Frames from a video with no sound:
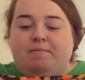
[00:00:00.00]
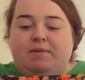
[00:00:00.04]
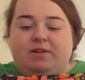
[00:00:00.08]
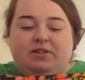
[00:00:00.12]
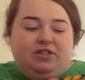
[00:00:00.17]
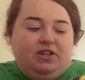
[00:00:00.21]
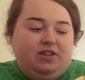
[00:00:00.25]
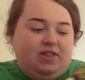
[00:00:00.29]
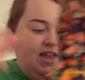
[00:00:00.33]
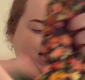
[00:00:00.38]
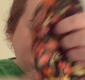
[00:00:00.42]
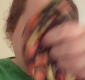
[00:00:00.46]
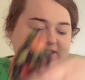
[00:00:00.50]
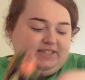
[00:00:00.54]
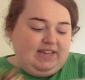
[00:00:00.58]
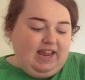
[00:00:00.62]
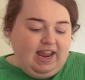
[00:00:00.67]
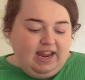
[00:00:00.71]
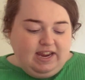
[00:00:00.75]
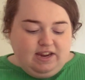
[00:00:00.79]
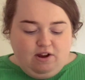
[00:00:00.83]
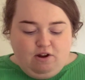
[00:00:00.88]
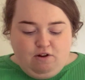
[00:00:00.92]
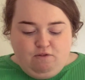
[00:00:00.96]
So they're
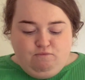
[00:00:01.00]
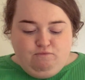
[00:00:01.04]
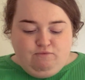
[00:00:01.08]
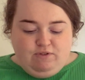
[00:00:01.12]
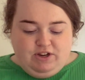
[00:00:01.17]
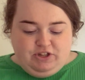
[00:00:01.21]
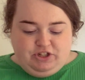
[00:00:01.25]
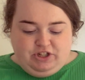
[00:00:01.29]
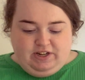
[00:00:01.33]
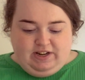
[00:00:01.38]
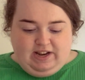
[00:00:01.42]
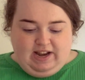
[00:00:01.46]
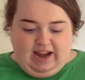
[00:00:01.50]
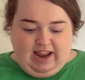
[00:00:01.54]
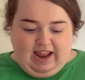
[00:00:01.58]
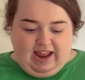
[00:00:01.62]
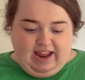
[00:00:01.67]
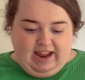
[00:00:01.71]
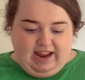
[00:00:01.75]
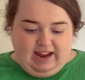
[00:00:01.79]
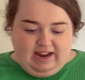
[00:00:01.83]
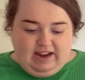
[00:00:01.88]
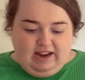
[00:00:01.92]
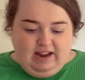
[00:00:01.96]
saying
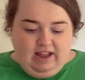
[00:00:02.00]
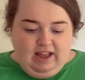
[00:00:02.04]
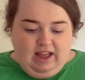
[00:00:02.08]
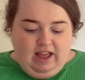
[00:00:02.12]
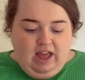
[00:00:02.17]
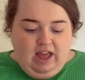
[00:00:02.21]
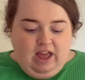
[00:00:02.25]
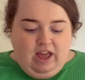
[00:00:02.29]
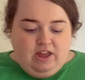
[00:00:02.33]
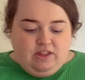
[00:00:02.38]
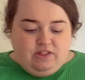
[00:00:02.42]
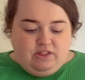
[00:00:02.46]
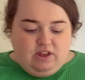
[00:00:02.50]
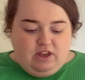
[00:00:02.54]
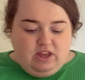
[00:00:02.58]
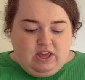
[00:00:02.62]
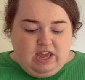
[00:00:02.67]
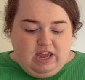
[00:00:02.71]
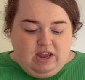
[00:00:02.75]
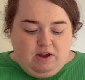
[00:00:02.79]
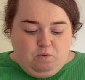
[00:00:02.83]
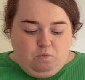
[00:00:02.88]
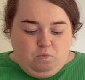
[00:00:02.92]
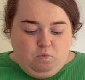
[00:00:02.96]
originally
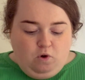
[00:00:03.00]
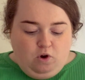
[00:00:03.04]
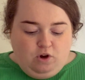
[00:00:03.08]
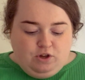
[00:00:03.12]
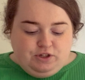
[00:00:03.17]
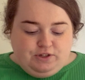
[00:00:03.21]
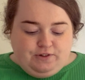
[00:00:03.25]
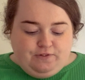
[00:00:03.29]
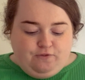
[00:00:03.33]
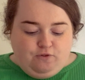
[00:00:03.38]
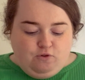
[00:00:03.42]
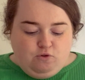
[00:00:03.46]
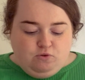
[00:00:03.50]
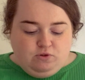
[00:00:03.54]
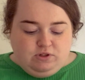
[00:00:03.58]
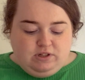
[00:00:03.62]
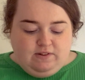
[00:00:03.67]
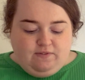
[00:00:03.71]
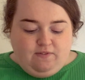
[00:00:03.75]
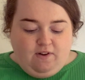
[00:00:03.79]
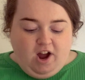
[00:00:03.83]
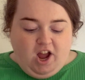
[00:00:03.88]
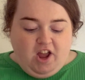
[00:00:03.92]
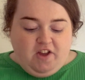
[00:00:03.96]
that it was
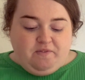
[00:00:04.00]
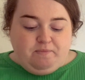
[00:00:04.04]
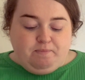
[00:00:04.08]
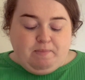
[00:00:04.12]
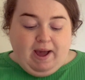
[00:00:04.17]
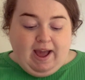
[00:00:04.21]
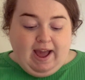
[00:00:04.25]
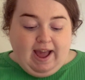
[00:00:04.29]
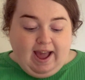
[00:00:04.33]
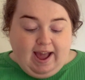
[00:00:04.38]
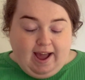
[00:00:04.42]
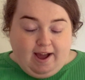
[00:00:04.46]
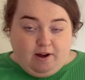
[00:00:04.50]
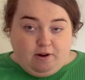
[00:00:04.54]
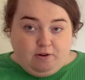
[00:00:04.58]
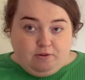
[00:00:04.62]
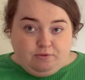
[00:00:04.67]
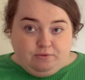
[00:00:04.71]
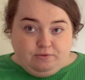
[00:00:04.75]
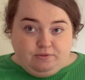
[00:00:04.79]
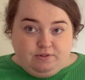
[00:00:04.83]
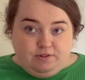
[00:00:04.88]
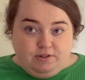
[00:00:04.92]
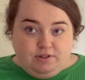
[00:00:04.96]

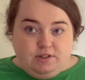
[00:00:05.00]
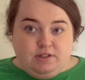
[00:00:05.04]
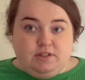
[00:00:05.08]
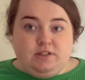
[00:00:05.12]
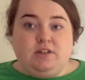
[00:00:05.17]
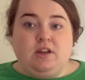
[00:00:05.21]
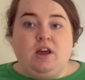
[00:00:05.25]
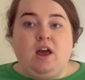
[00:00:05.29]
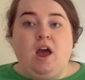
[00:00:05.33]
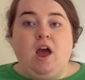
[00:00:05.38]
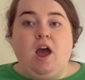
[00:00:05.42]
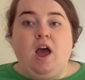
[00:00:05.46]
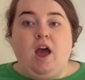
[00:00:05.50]
£45,